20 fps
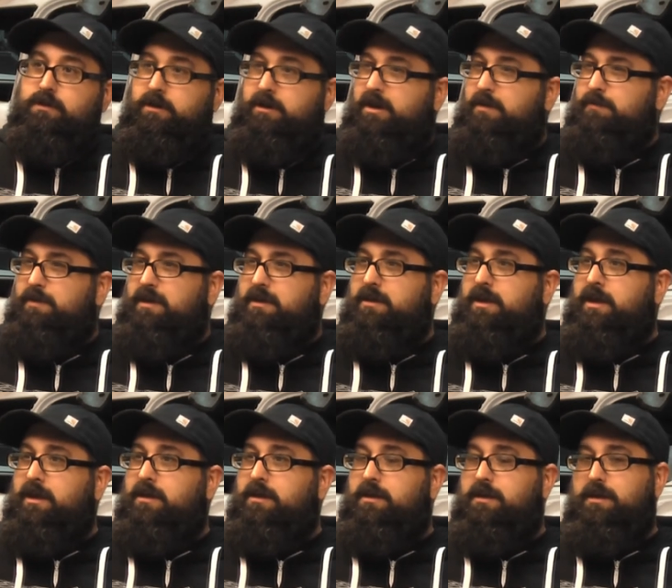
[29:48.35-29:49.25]
You know what I mean?
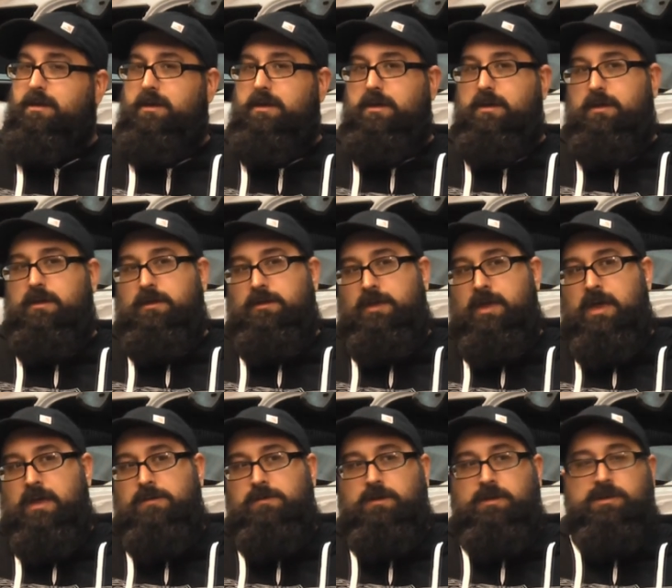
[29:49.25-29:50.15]
Like,
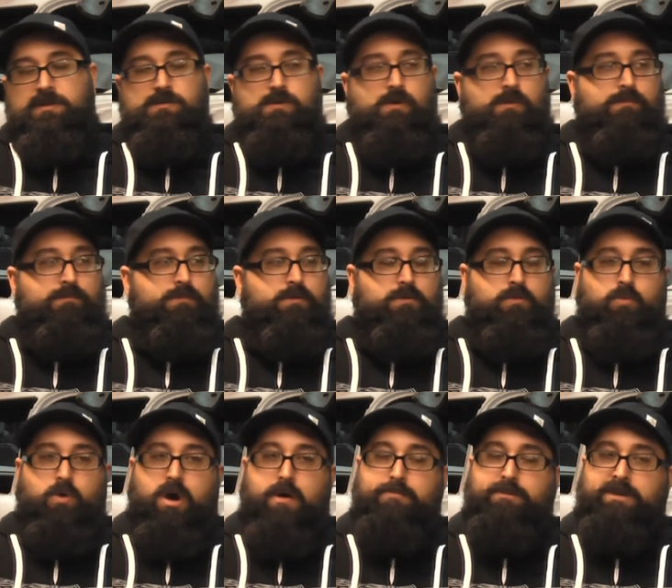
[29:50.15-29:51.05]
yeah, you can do a
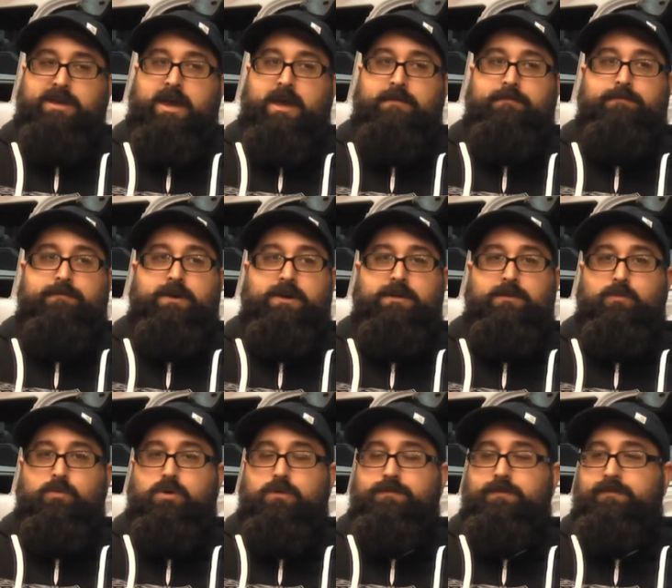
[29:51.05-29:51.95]
wobbly-eyed
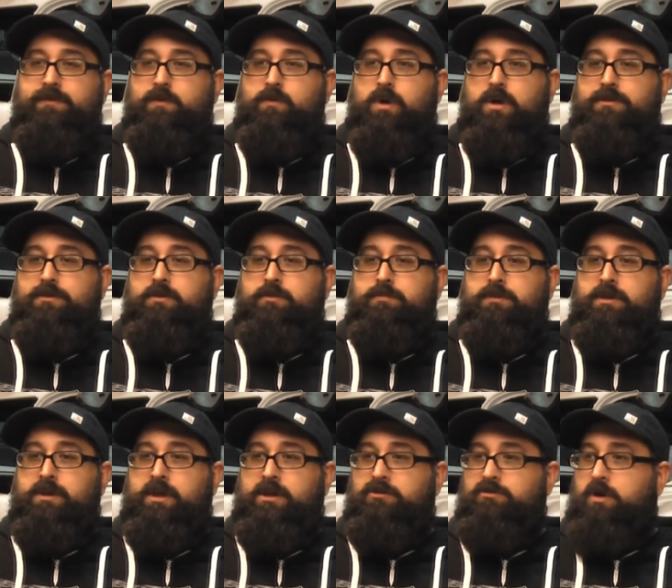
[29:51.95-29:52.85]
fucking wolf if you want to,
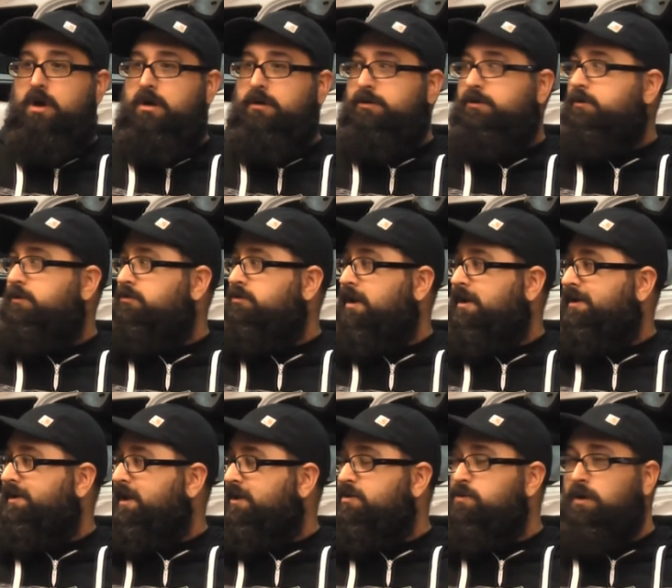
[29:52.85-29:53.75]
but like try
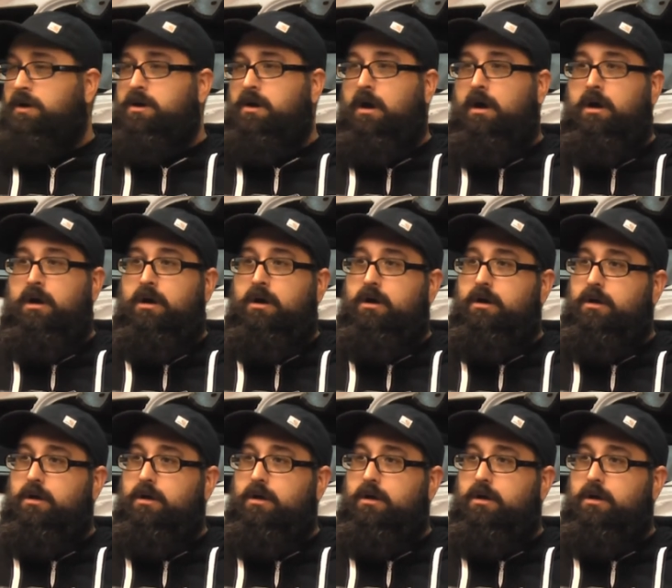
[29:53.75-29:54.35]
to tattoo a car.